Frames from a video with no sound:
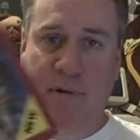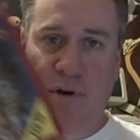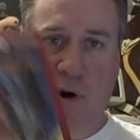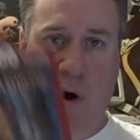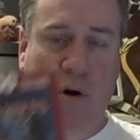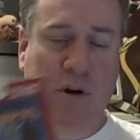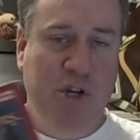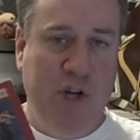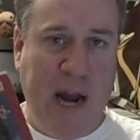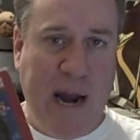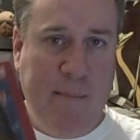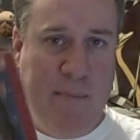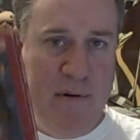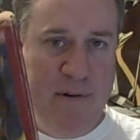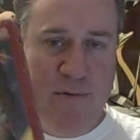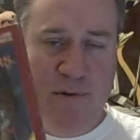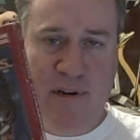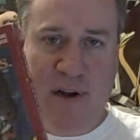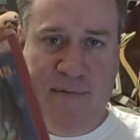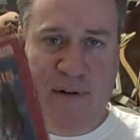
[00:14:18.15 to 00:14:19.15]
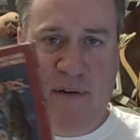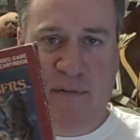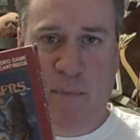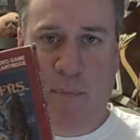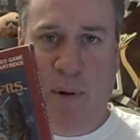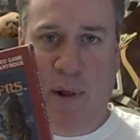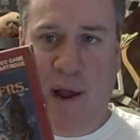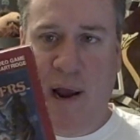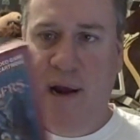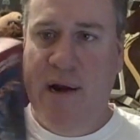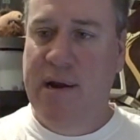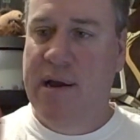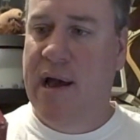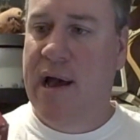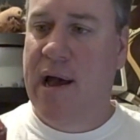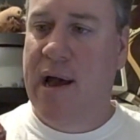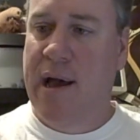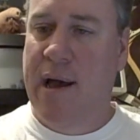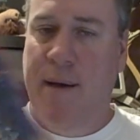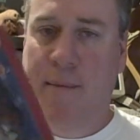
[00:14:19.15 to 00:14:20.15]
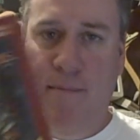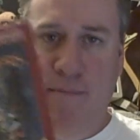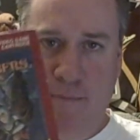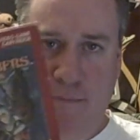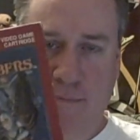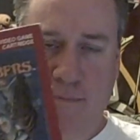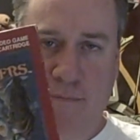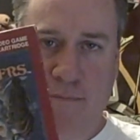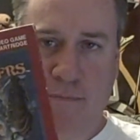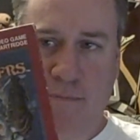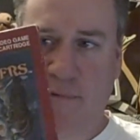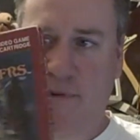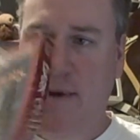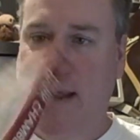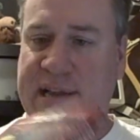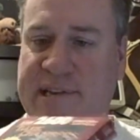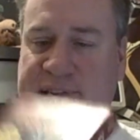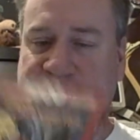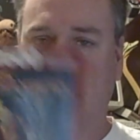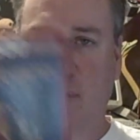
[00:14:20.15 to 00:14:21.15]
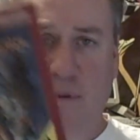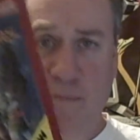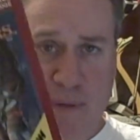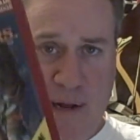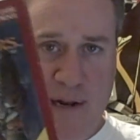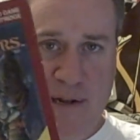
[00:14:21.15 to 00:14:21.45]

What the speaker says: Dark Chambers, which I've never played. It's not sealed,